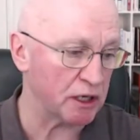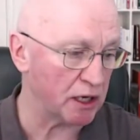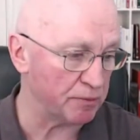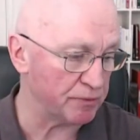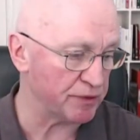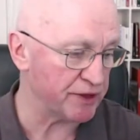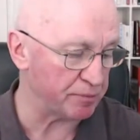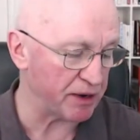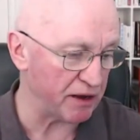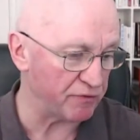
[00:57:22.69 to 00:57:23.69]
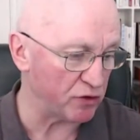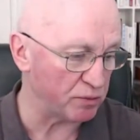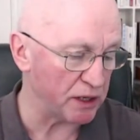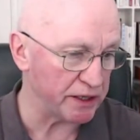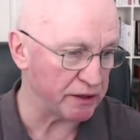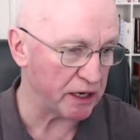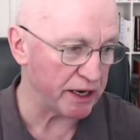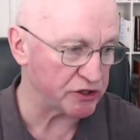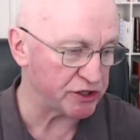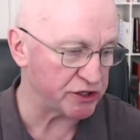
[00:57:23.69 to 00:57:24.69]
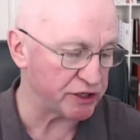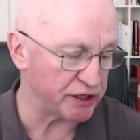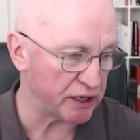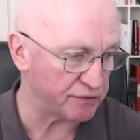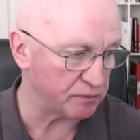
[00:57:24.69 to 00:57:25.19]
that platform. I actually have